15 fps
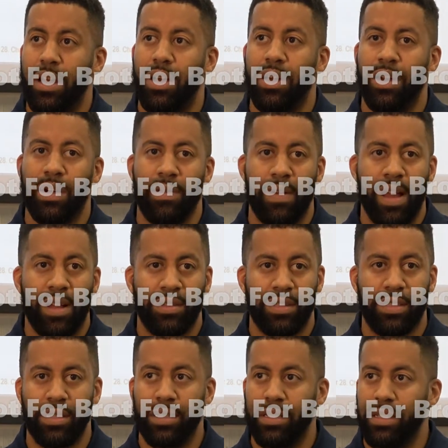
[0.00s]
on our routes
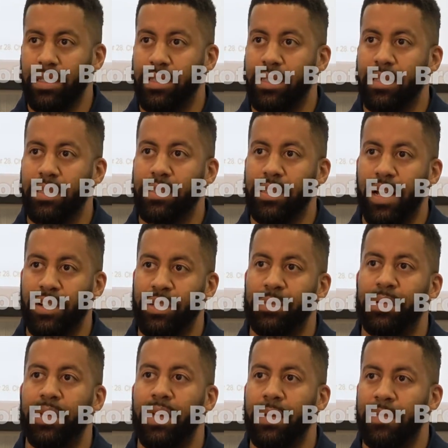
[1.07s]
to start to
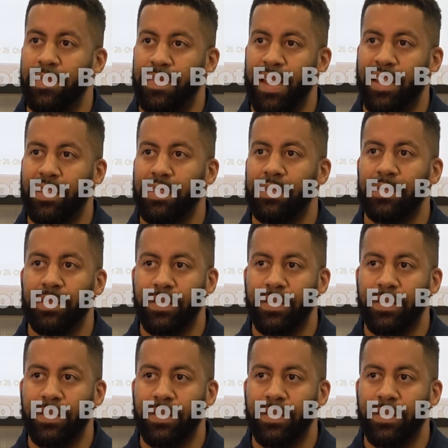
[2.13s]
become effective.